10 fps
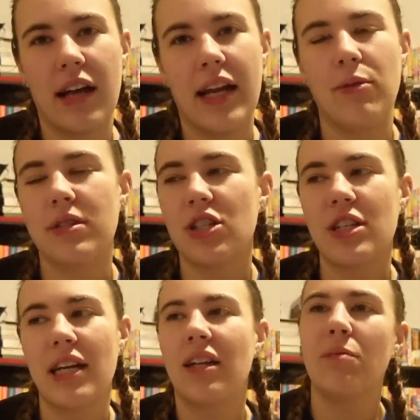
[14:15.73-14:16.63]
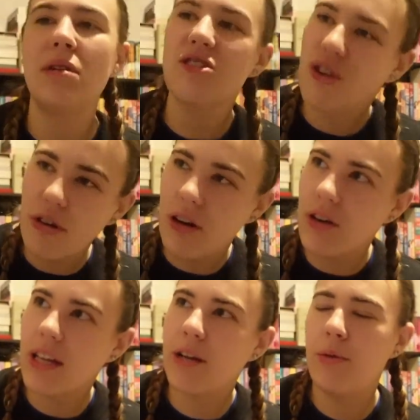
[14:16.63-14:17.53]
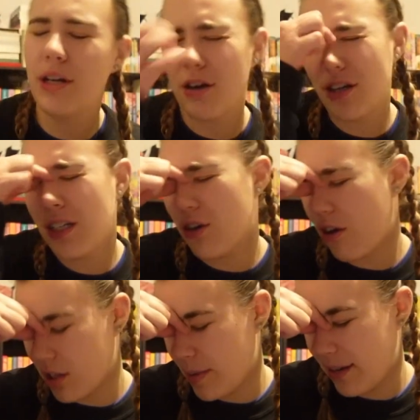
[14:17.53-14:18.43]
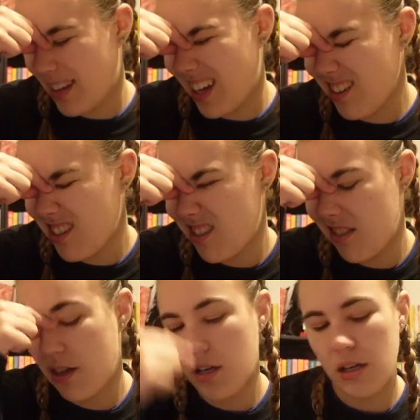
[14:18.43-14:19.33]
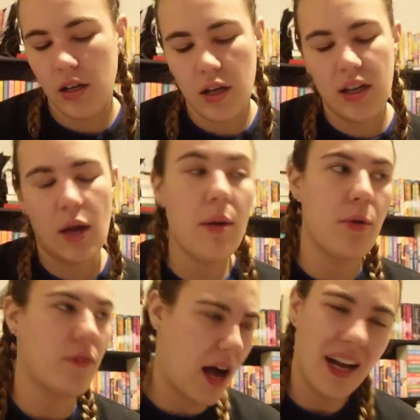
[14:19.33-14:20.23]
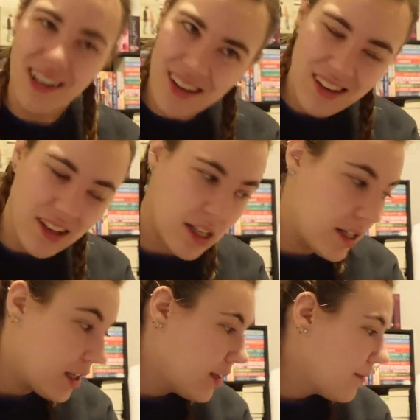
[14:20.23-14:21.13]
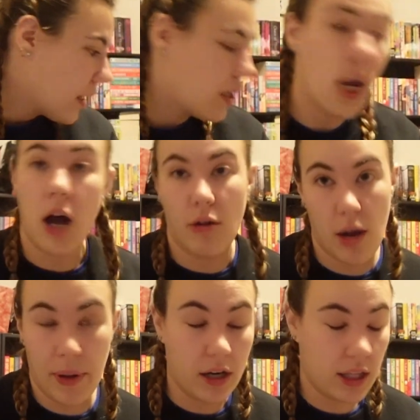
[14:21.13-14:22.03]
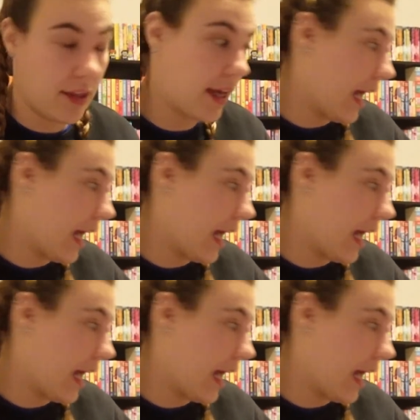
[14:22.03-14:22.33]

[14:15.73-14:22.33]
And it was just kind of like, Miss Girl, like, we already talked about this. Can we move on? No, apparently they